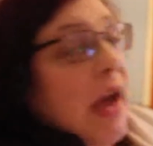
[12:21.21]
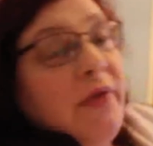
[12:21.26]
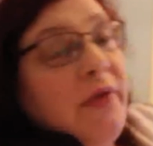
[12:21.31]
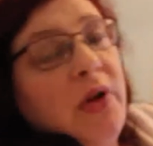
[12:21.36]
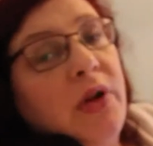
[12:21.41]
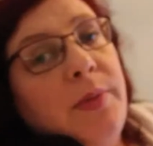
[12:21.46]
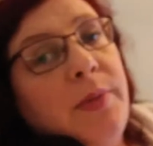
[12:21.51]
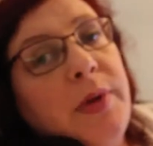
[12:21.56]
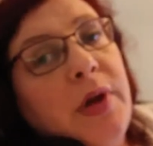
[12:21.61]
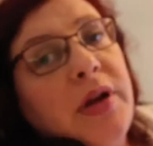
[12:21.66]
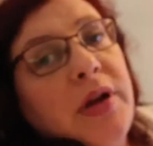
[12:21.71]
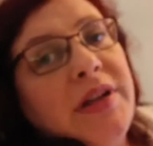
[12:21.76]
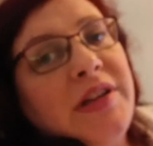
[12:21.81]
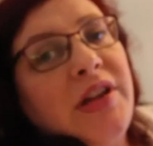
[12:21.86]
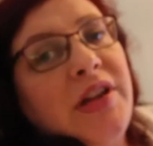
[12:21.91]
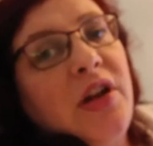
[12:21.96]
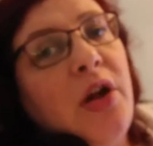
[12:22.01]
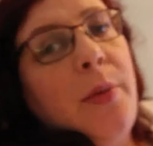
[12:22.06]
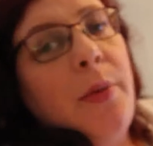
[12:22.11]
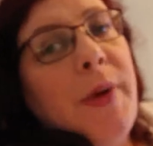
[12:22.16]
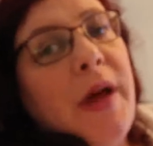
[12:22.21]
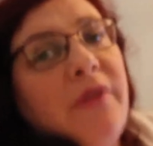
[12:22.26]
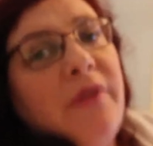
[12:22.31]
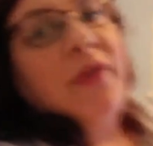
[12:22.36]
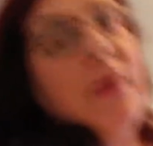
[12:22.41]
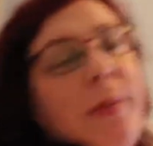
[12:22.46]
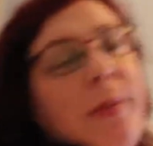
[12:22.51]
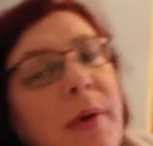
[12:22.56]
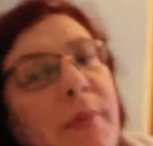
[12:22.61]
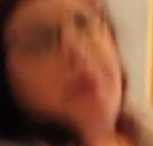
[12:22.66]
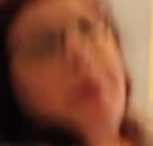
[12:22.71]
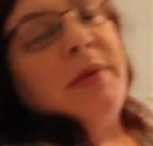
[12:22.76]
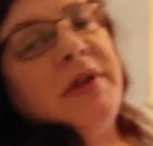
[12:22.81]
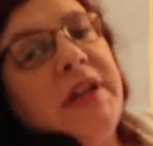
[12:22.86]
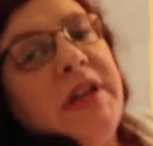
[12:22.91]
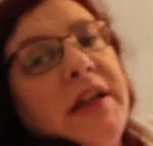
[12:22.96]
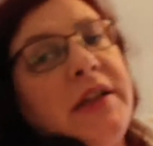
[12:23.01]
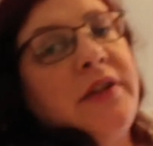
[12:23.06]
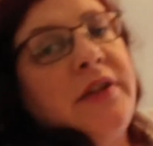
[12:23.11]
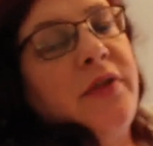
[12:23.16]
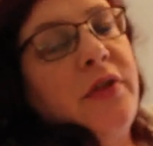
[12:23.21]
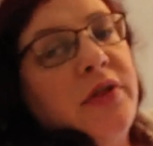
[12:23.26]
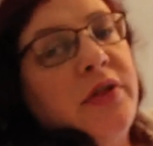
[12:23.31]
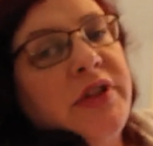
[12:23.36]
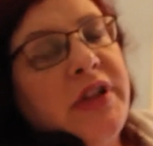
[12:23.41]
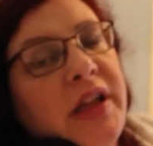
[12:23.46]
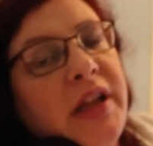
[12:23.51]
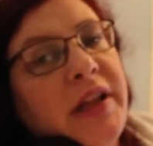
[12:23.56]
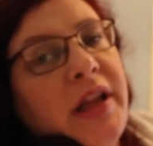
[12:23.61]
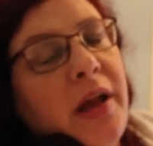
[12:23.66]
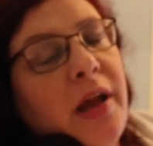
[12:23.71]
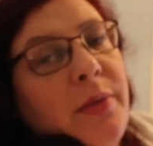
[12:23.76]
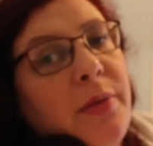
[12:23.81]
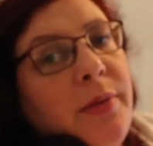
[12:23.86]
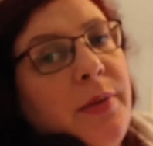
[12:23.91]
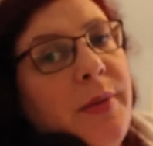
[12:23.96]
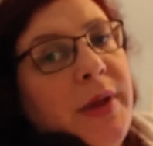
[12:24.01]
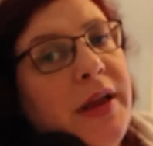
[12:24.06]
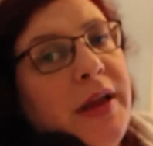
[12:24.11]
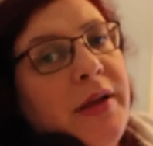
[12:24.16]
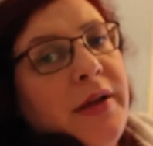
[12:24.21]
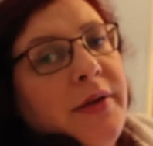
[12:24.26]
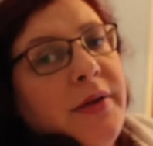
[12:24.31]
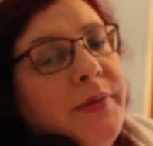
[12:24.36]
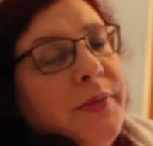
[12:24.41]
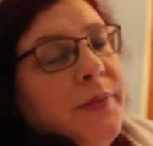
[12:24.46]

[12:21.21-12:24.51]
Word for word: I've got to be honest, I got back from my mum and dad's, I've got to take the camera with me.